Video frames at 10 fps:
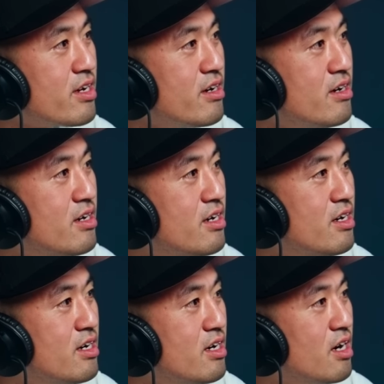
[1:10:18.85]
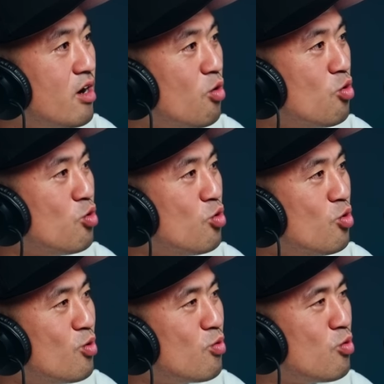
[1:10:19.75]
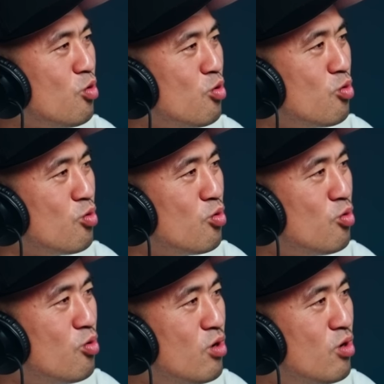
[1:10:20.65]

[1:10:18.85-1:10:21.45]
now. Ooh, ooh.